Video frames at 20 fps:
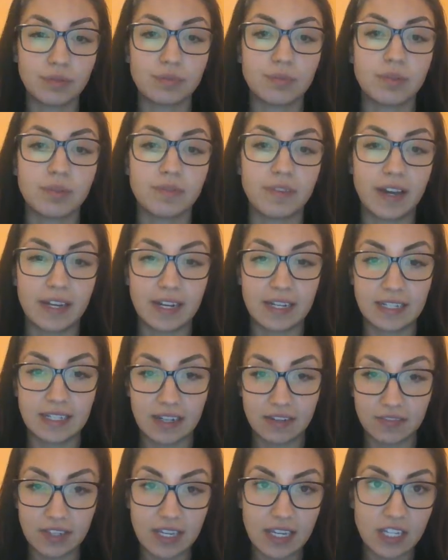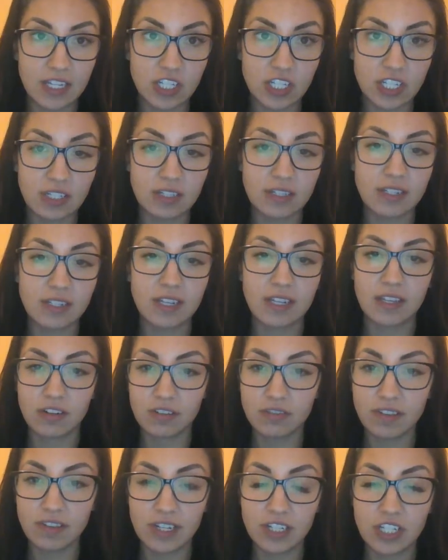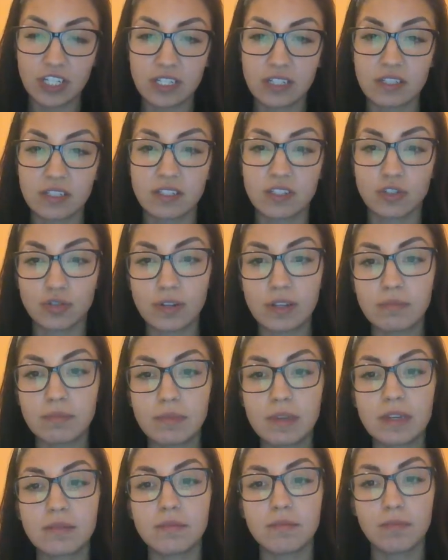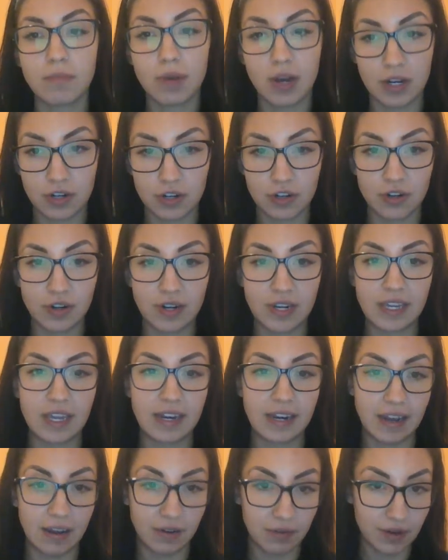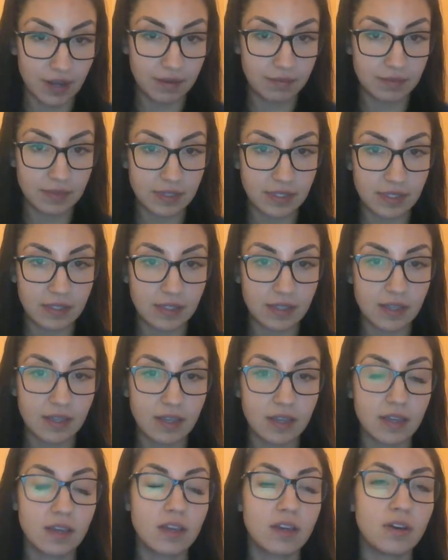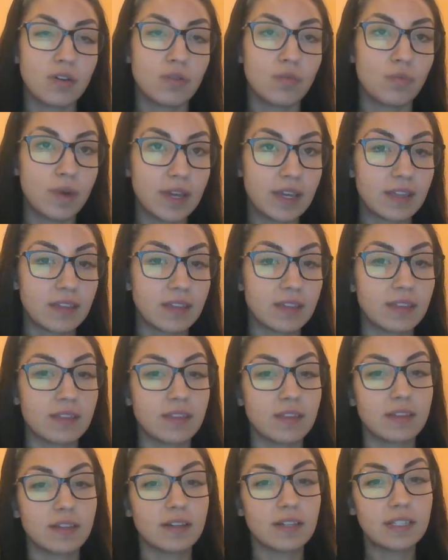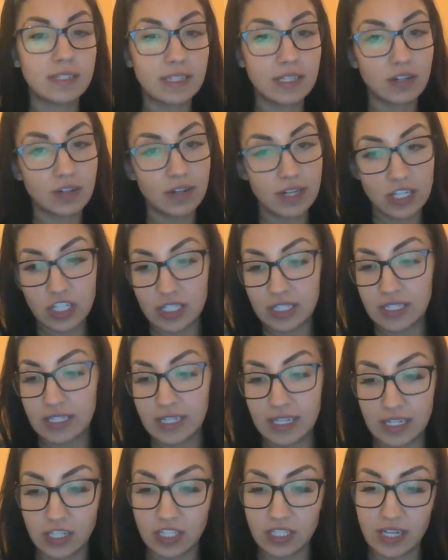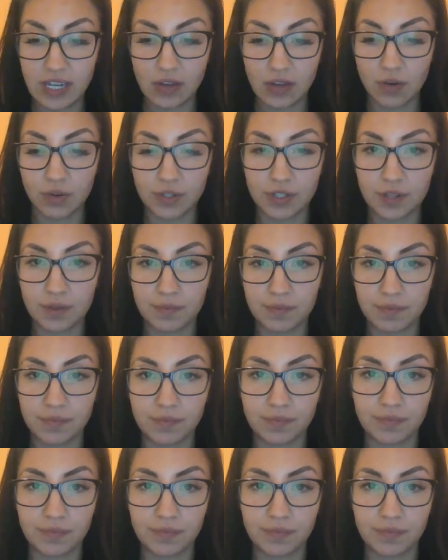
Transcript: provide identification, interventions, treatment, monitoring, and outcomes with considerations to each stakeholder.